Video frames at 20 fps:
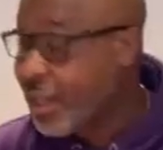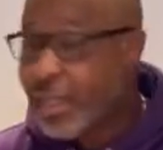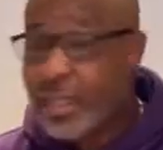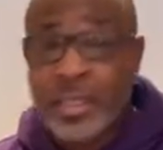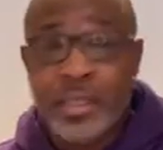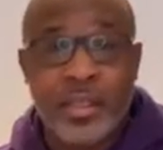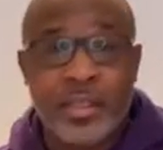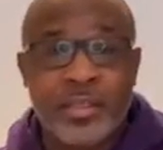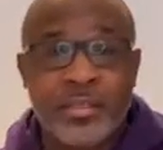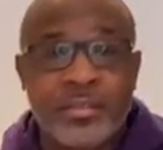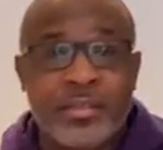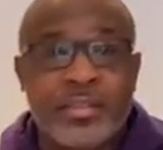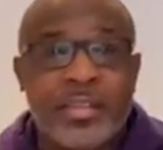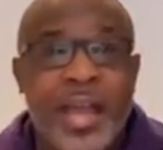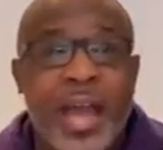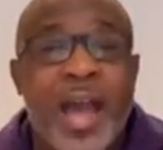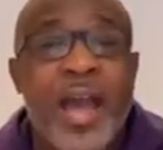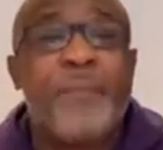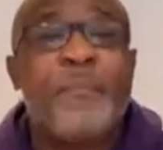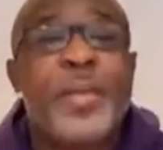Look,
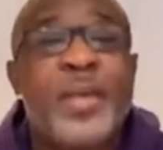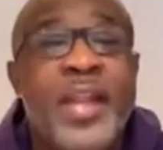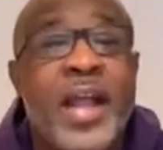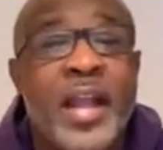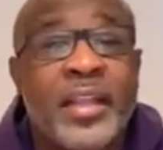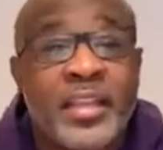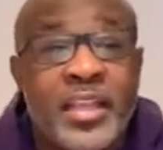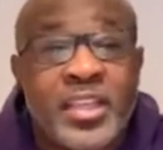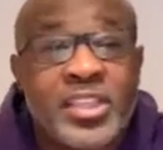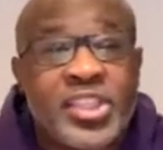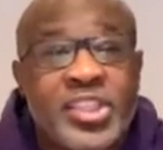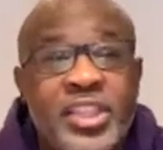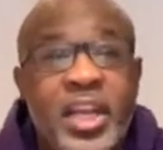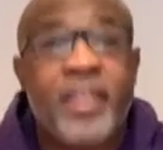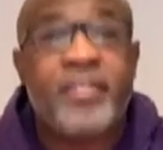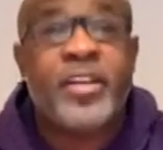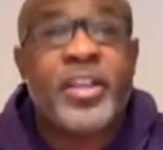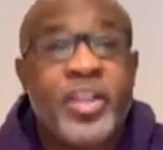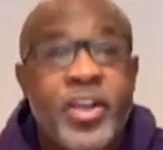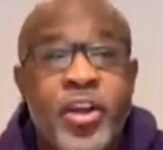I've been out there
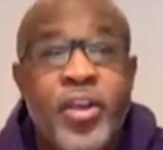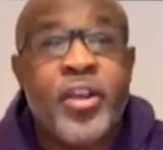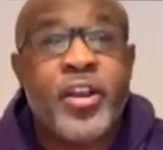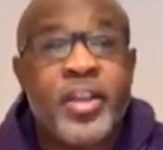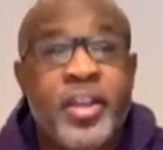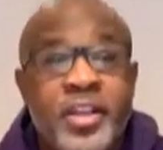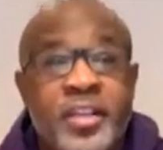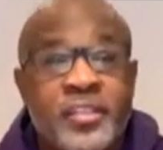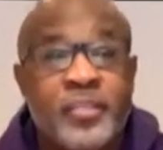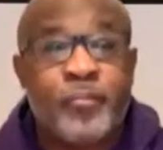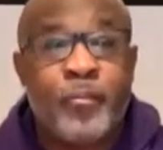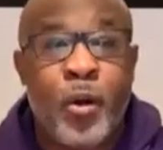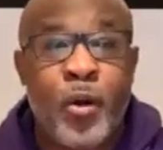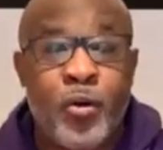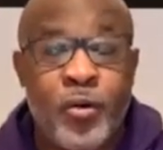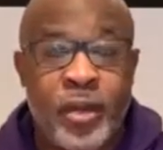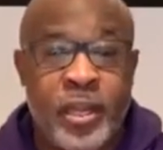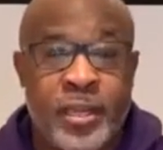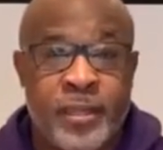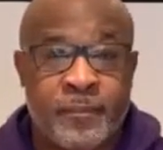shoveling early this
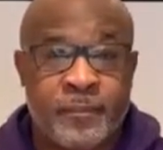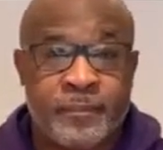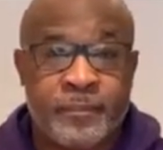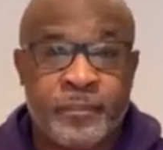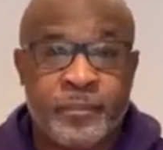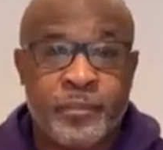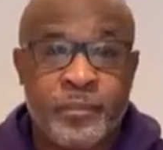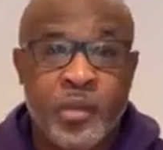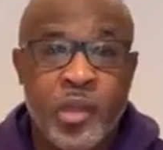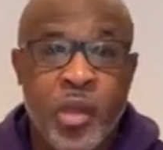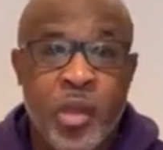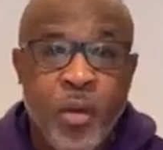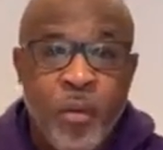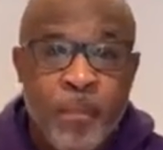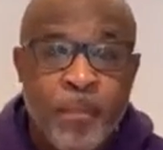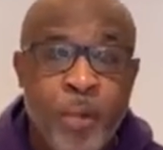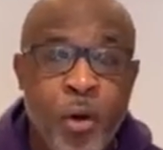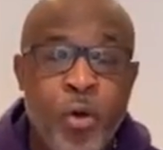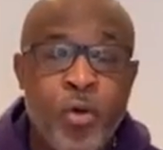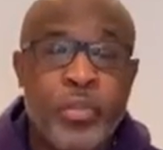morning,
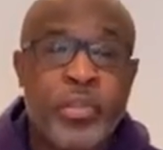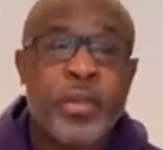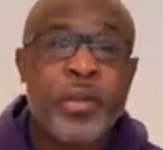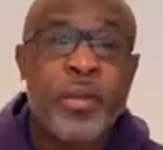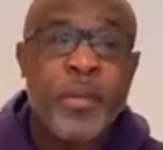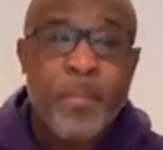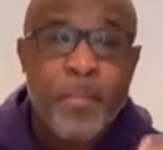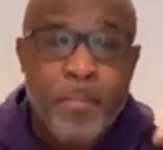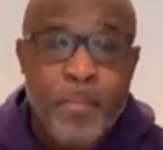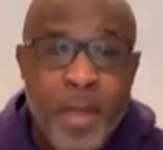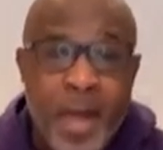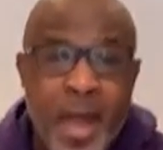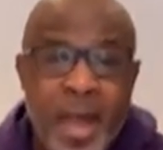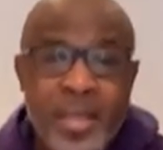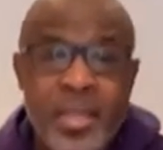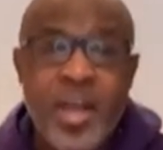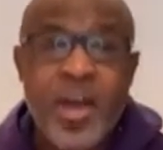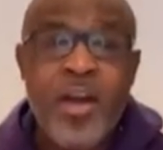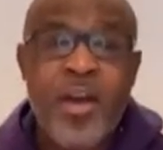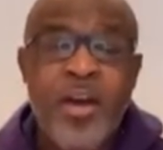both my
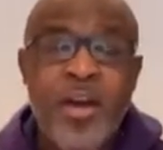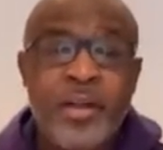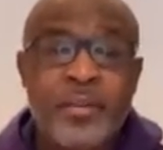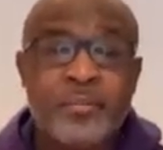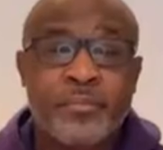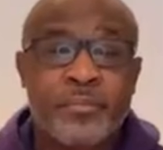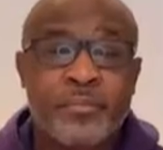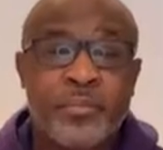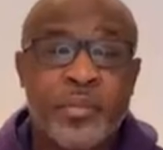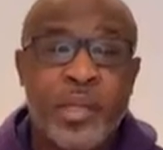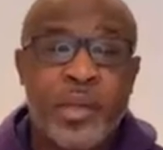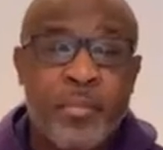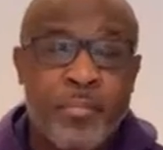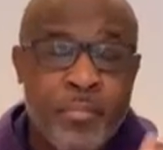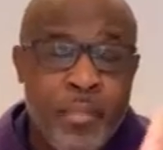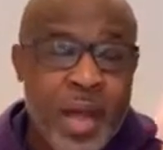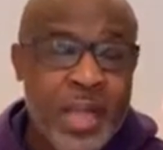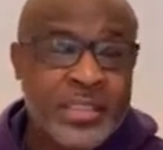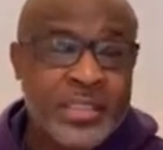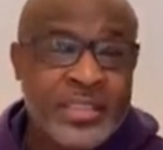yard,
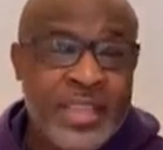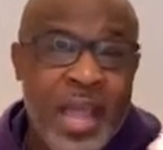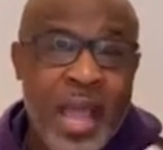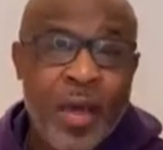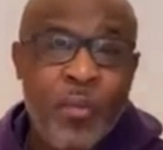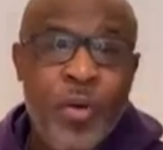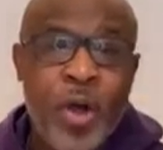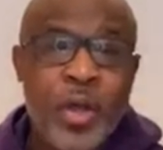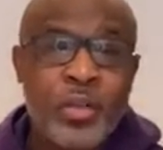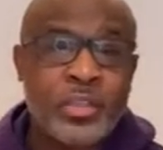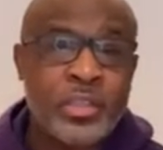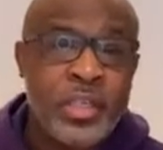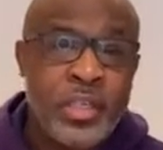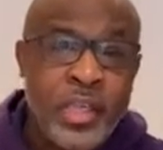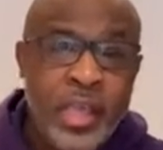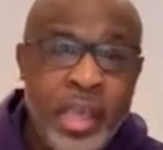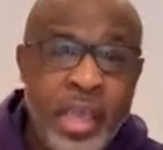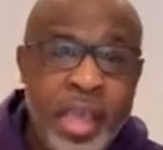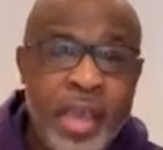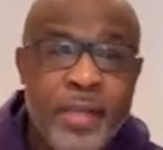my sidewalks,
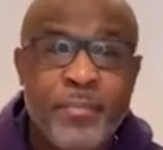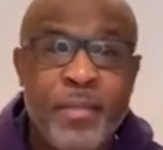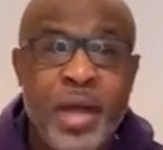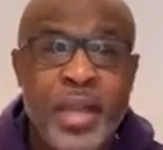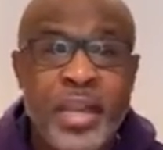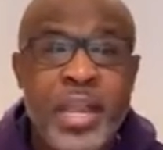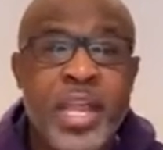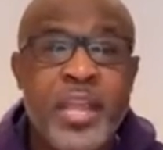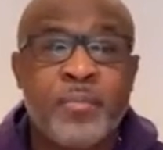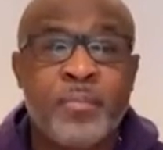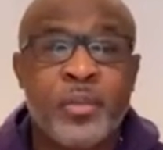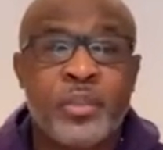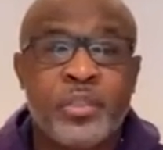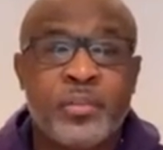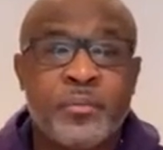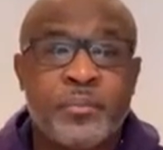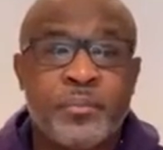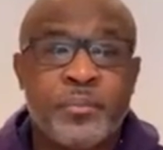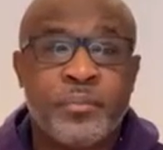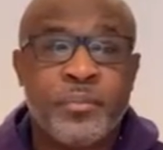and my neighbors.
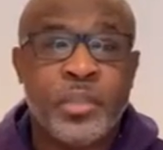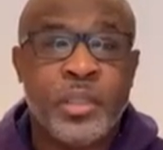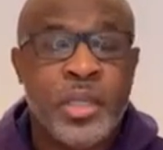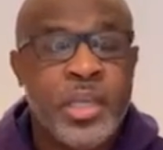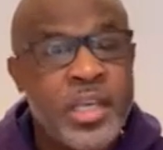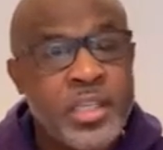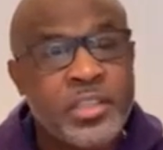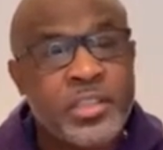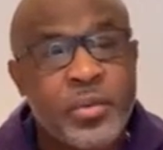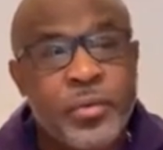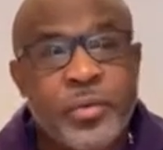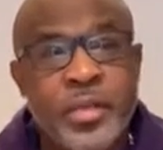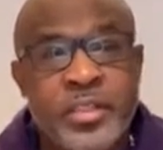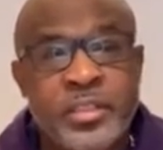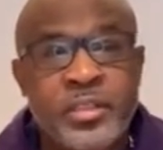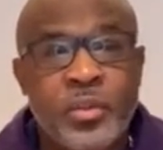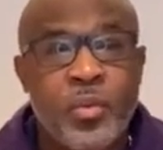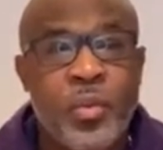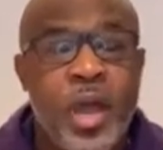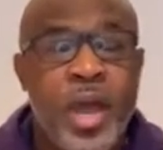Here's the
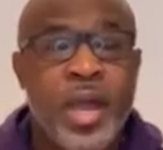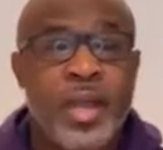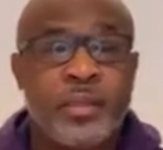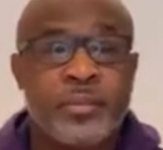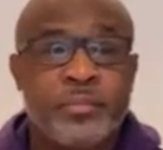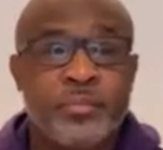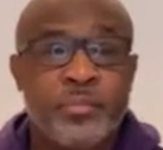reason why.